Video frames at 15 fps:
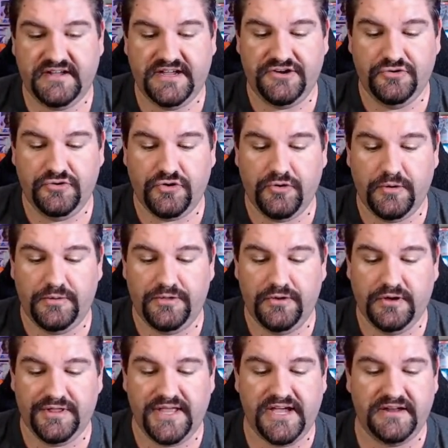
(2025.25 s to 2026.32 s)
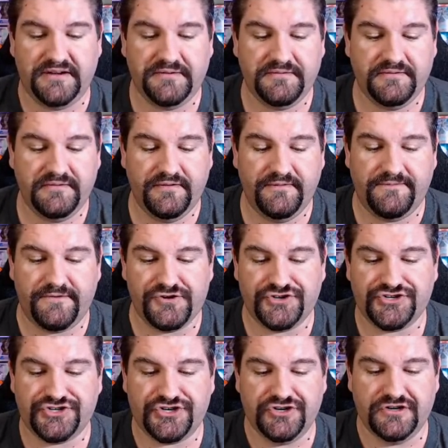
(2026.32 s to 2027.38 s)
I do agree with you on that, for
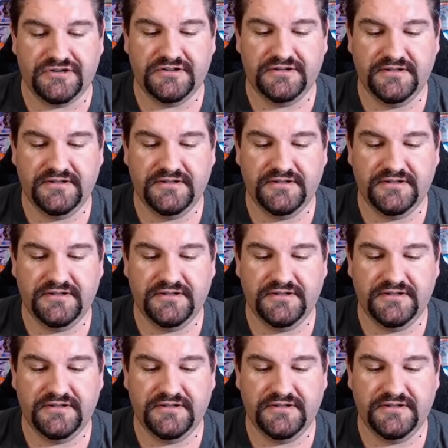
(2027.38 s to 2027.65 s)
sure.